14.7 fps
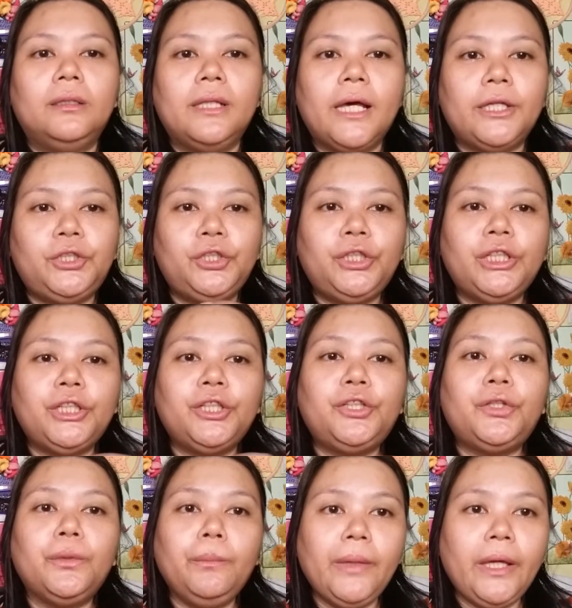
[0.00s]
that you needed
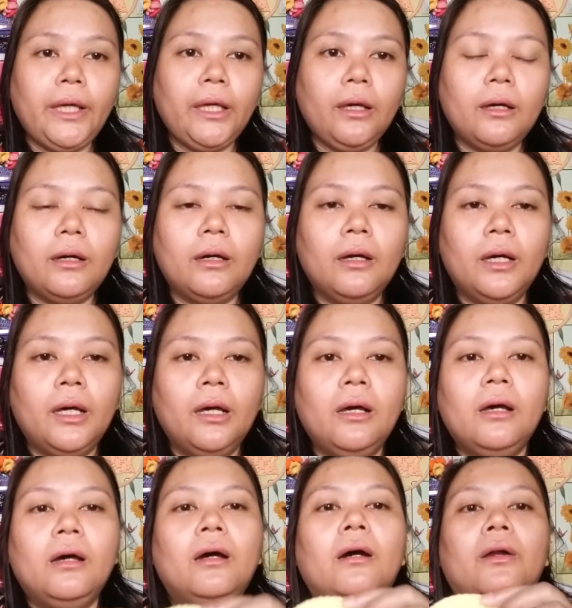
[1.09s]
to make
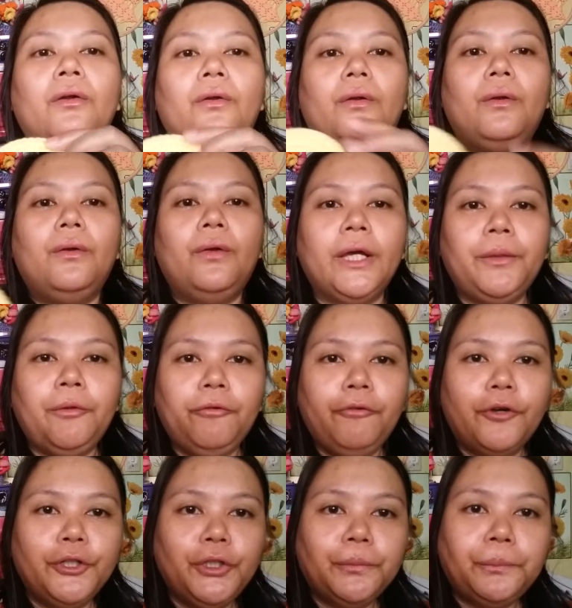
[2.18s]
right
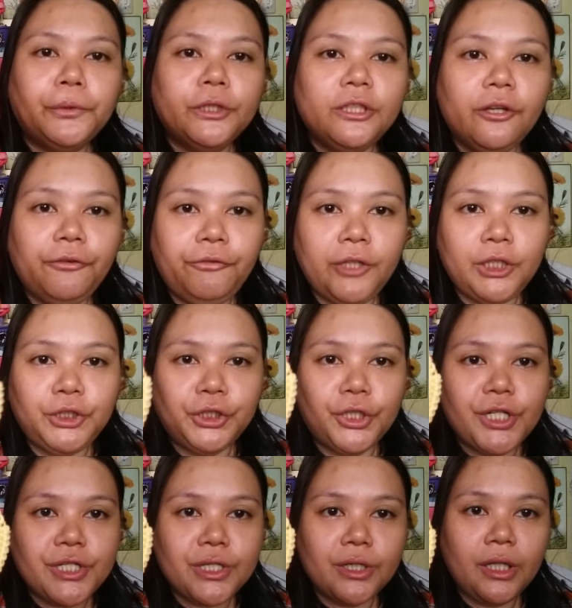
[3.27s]
before you put the
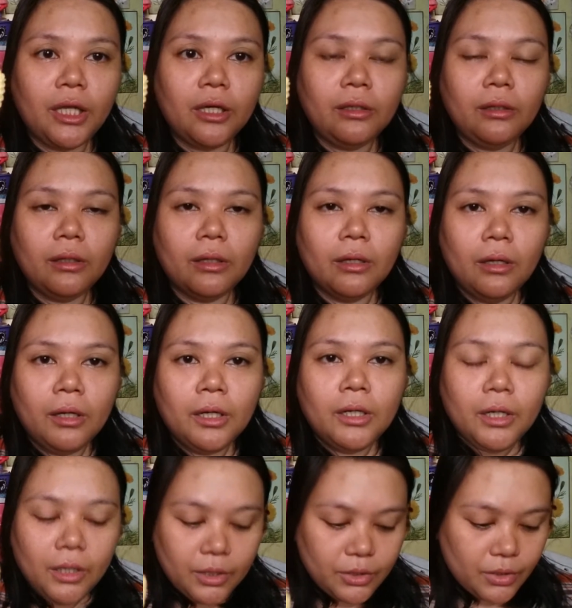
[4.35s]
features on it.
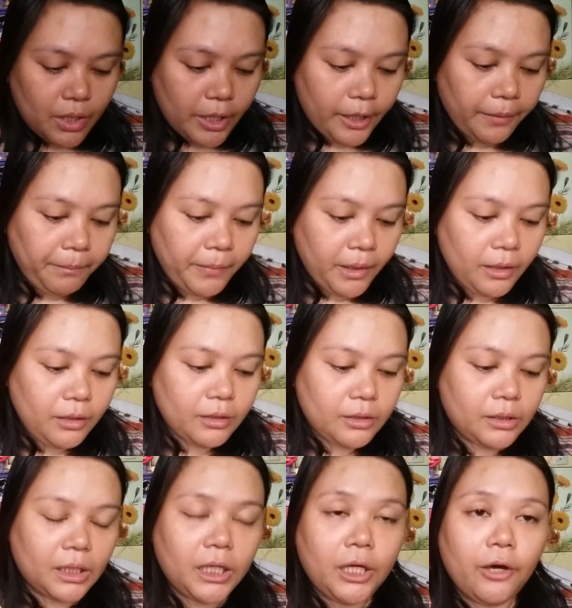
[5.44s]
So I made
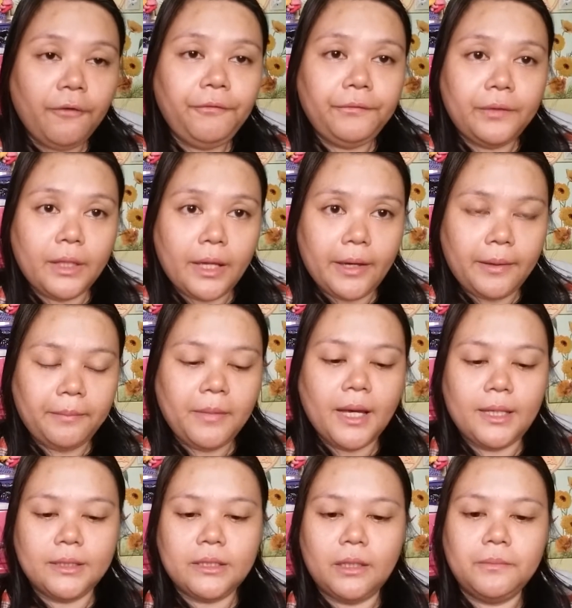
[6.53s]
3 of them
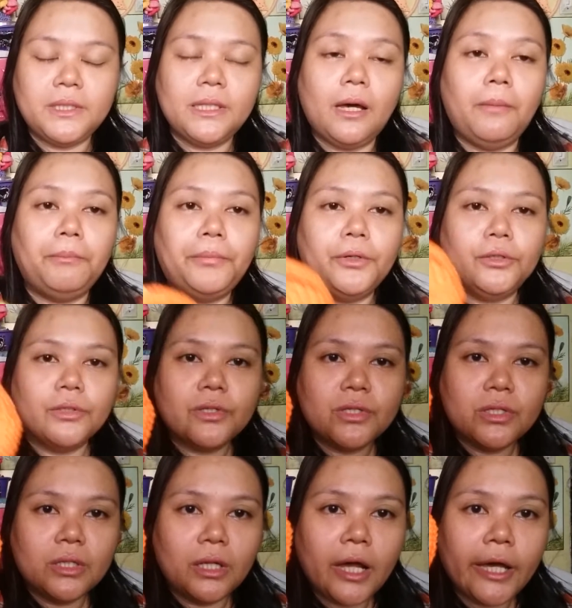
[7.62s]
as some samples
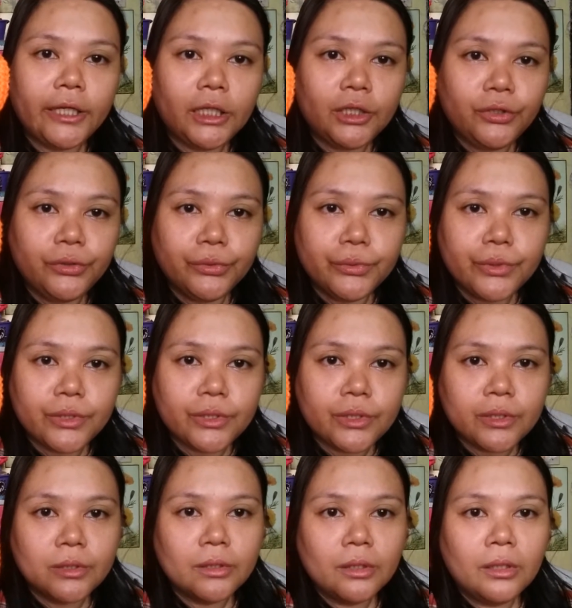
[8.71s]
that I can use
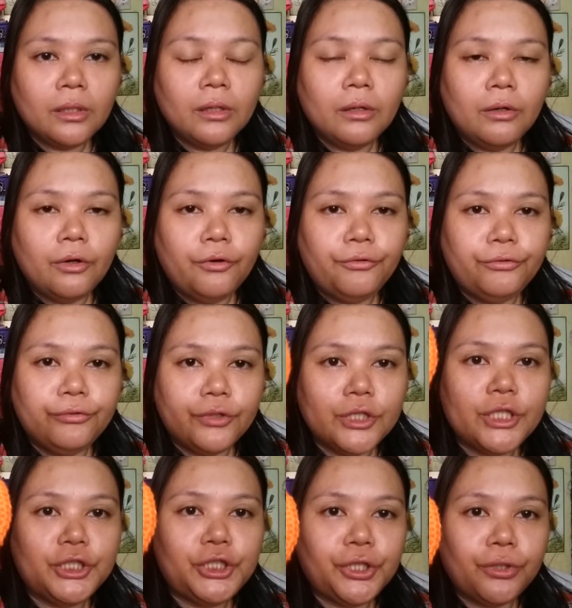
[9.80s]
for
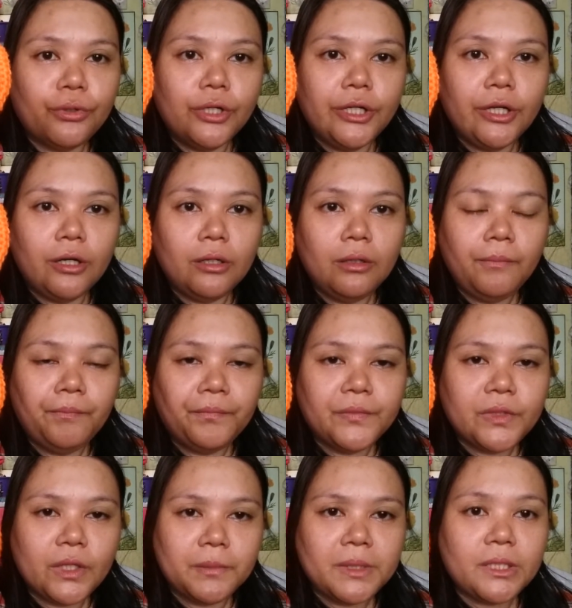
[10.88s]
the tutorial.
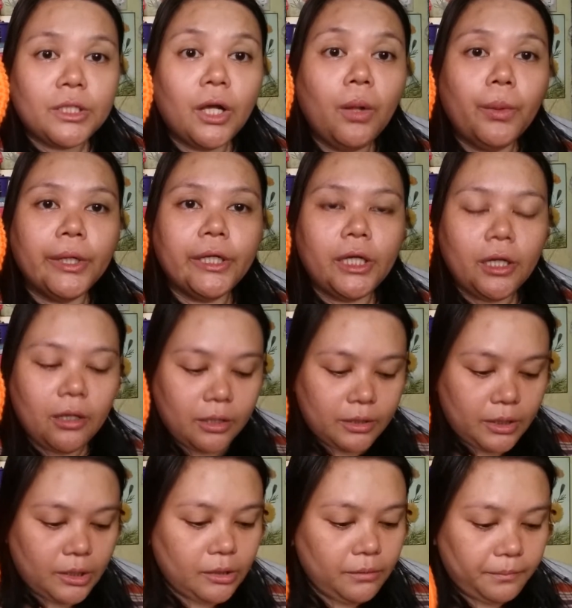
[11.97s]
So I'm still working
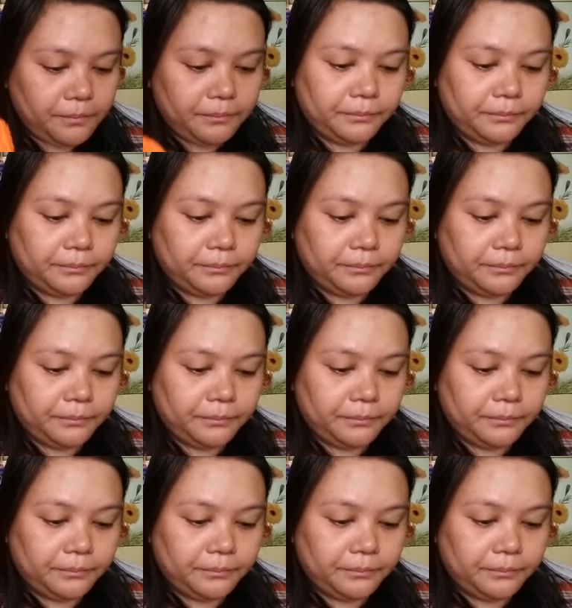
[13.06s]
on it.